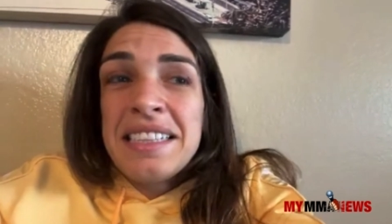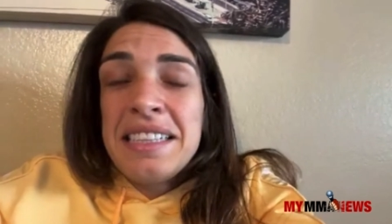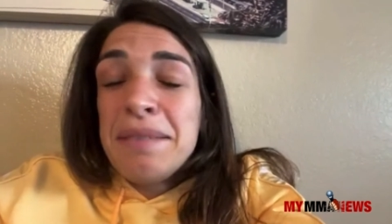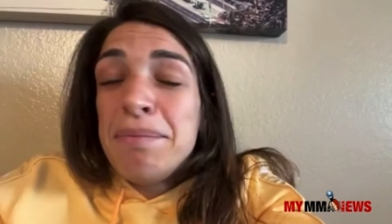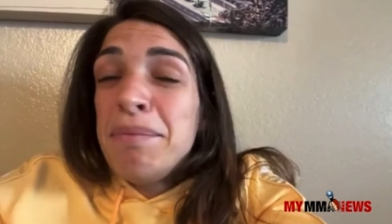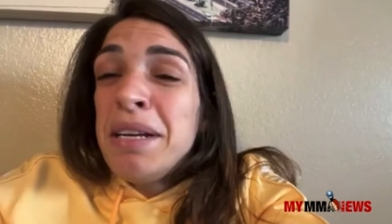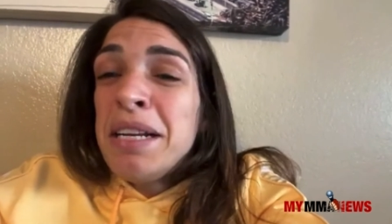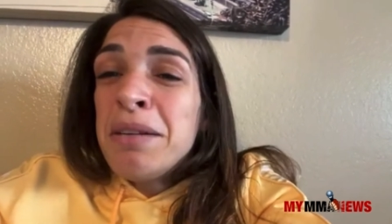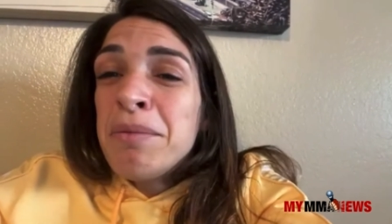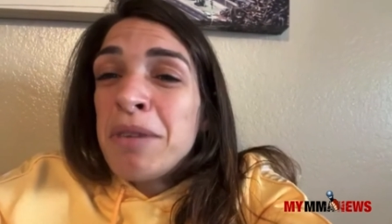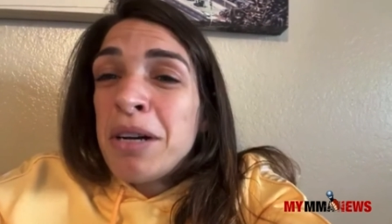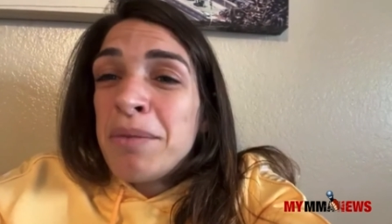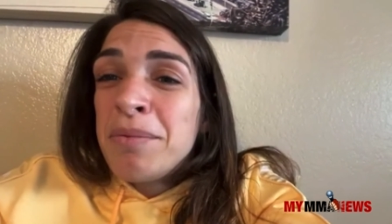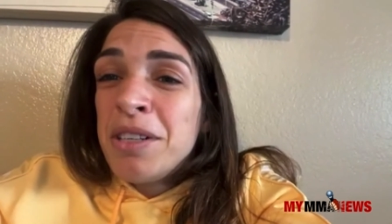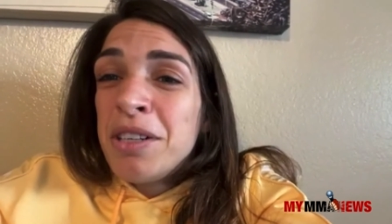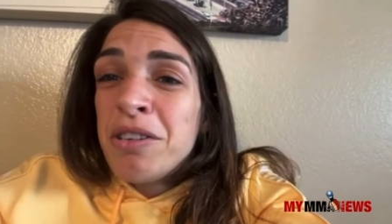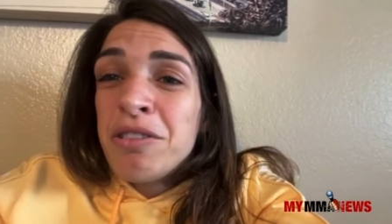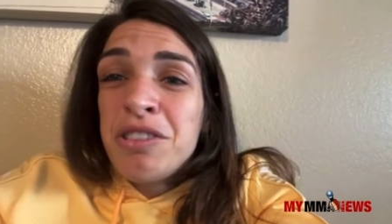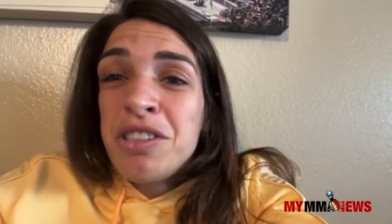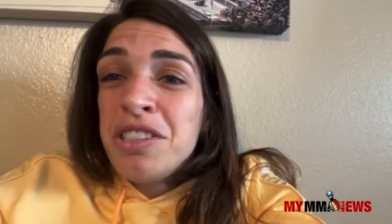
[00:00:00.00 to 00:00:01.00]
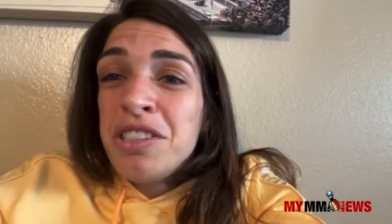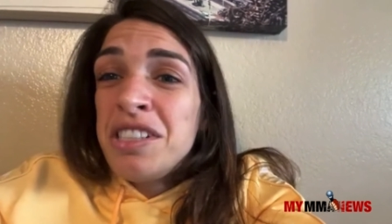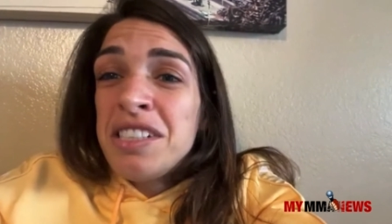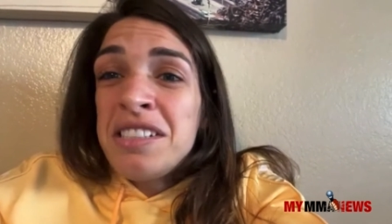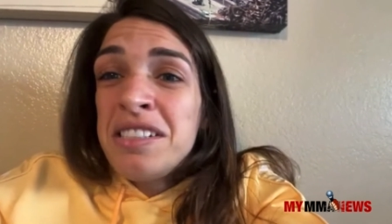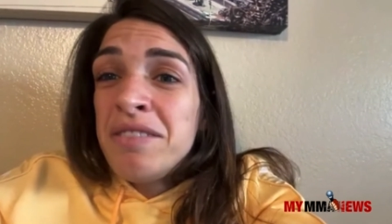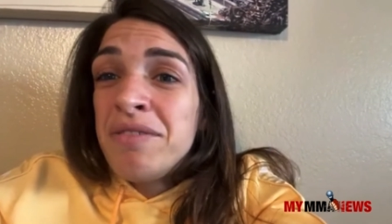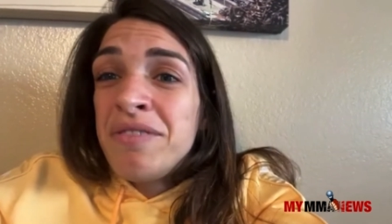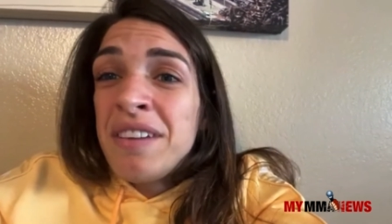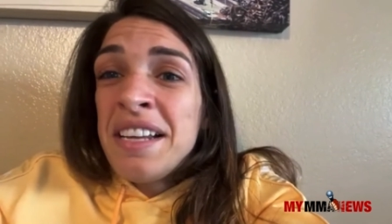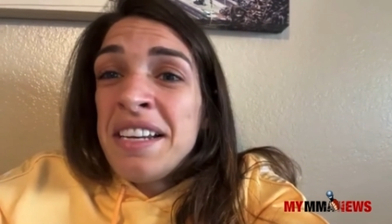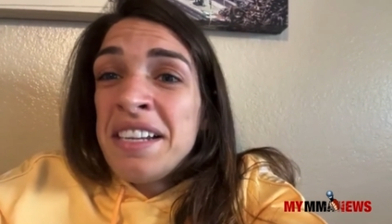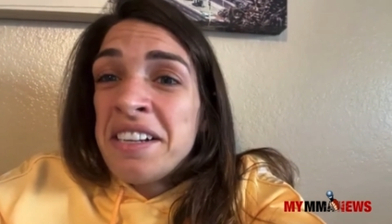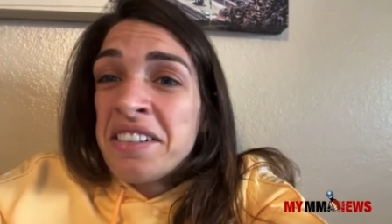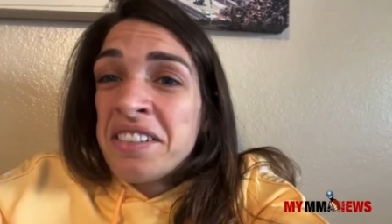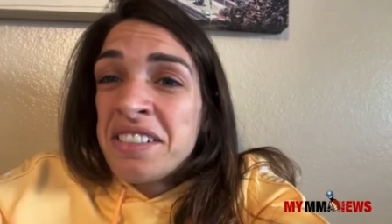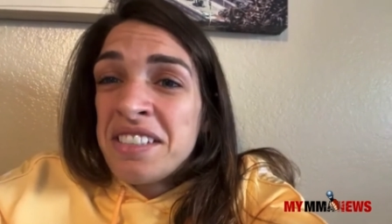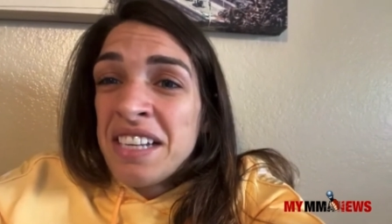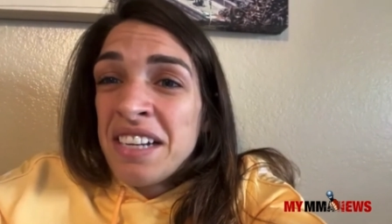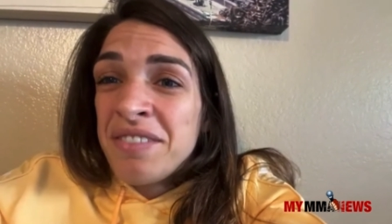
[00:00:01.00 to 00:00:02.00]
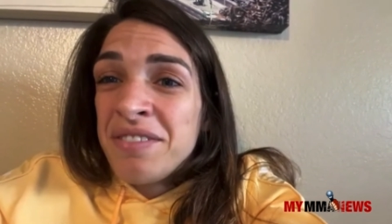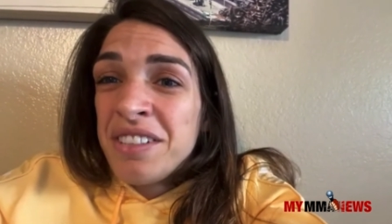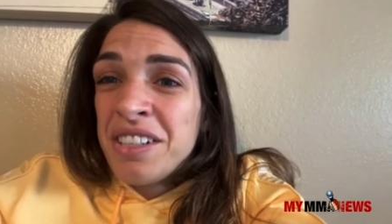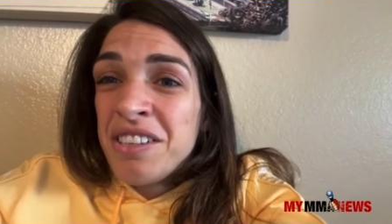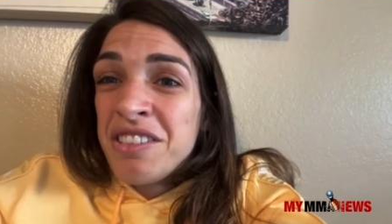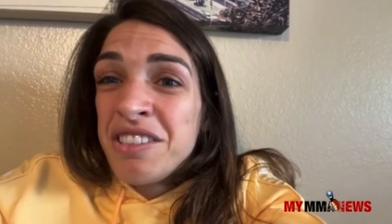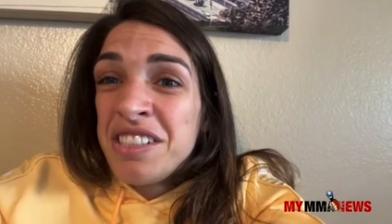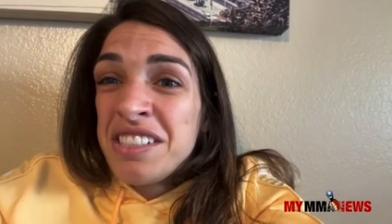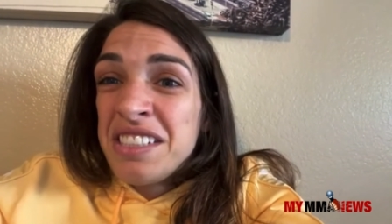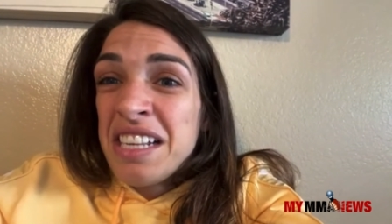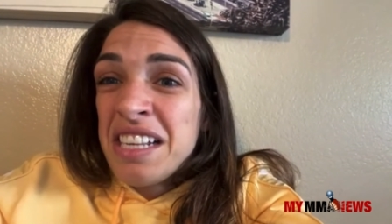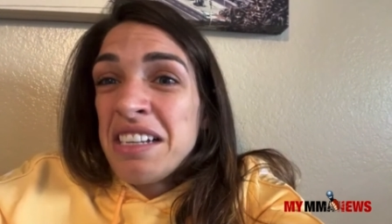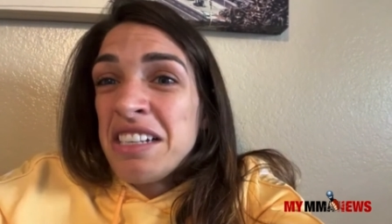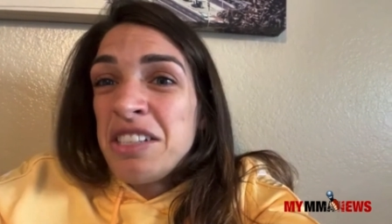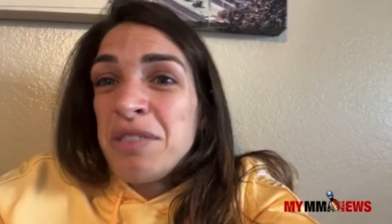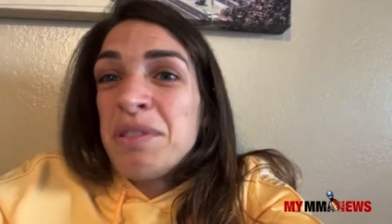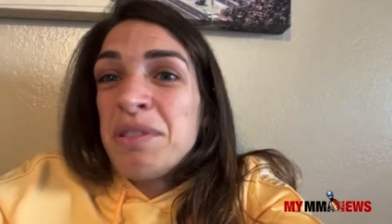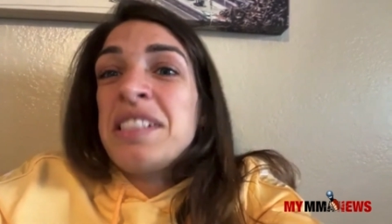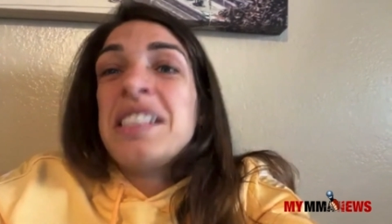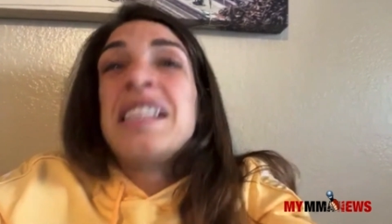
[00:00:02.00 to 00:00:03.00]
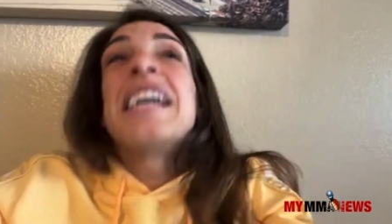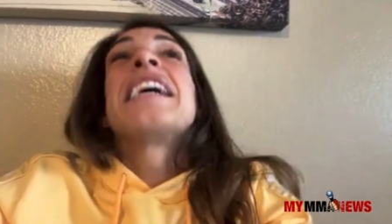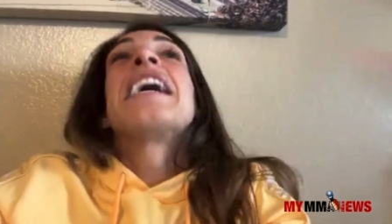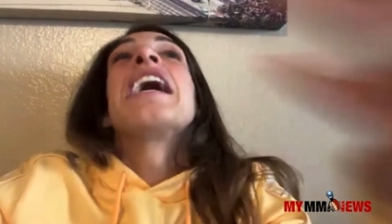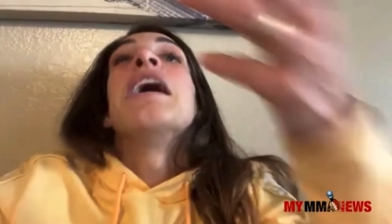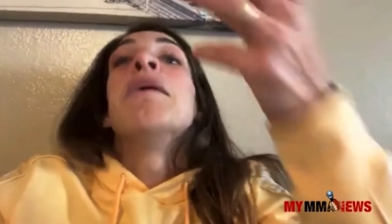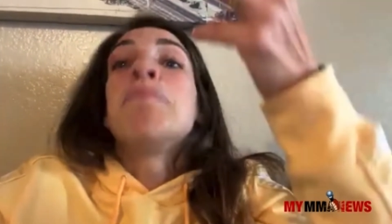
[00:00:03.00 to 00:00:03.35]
the minimum you know she's just defending herself you know she's not she wasn't like